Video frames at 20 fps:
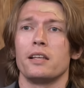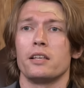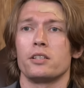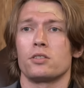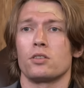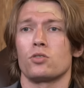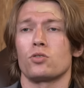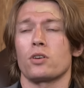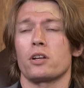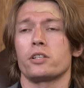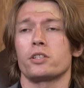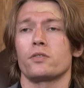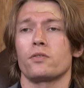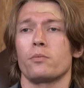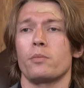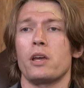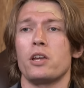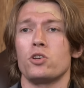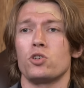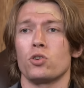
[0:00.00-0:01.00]
the
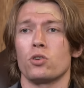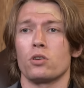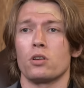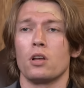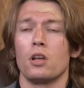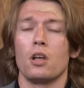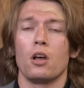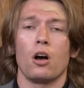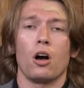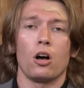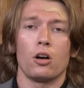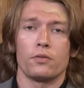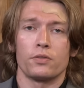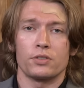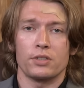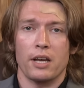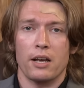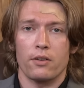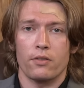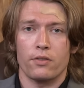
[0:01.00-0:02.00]
transformation of
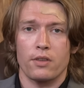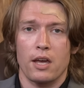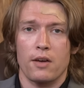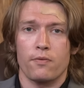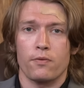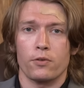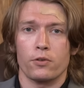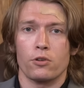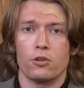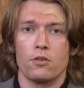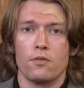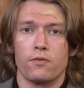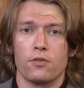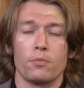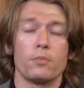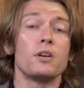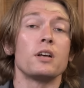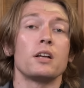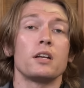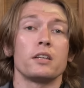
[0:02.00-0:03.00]
South Africa
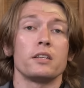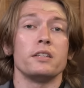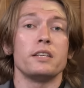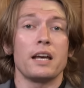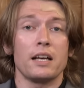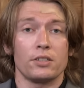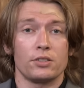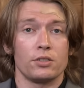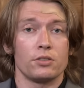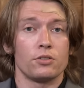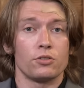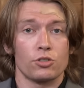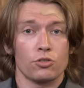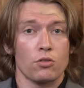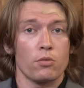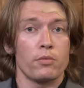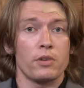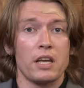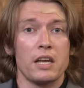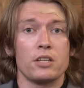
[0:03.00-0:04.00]
from, yes, a
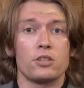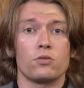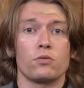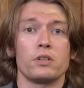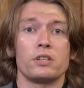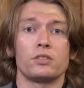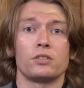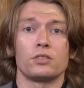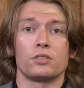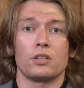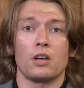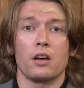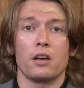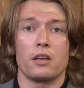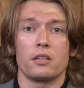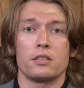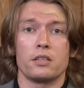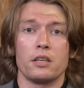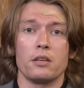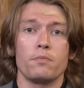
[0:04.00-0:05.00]
discriminatory
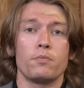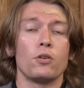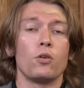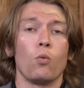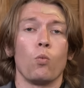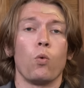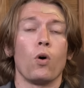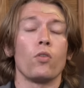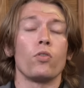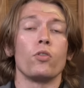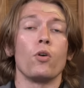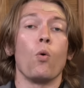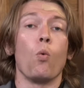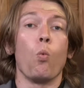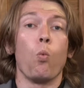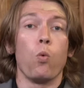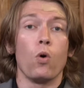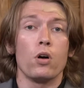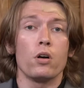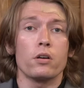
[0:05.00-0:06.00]
society, but one that
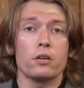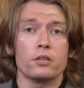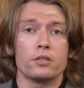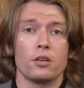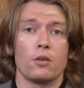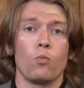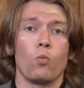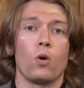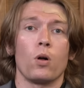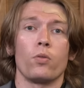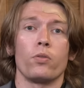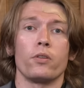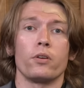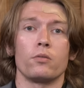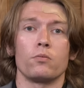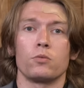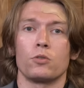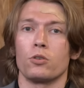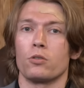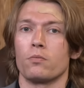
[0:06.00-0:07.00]
worked and one that
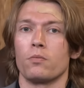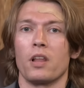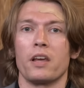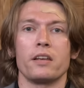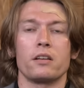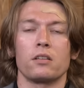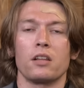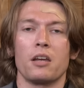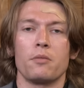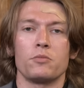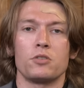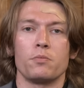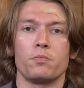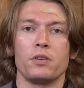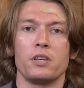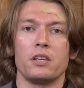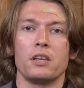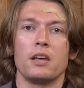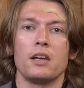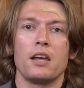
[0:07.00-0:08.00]
could lay claim to
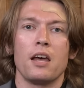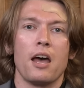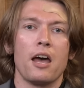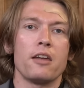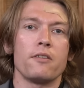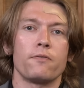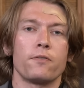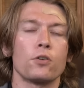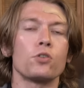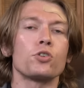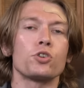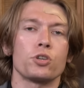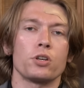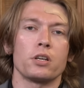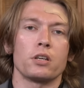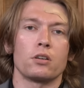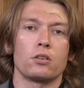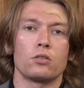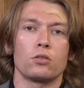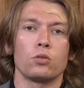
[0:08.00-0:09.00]
be a
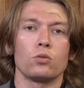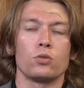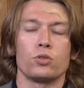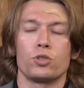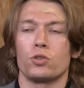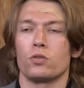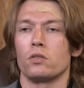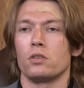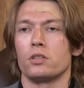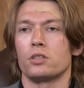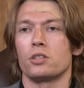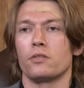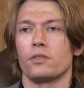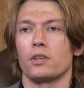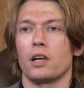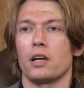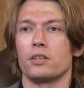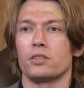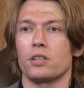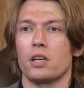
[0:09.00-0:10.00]
functioning culture and
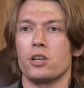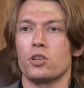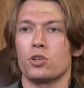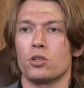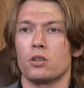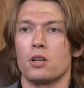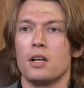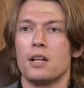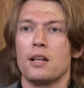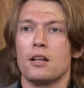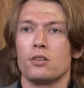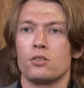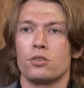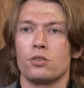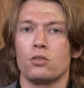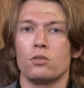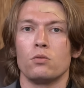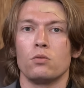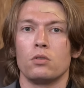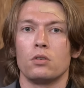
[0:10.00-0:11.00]
civilization,
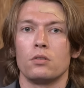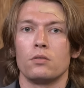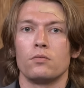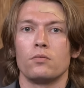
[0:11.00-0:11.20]
to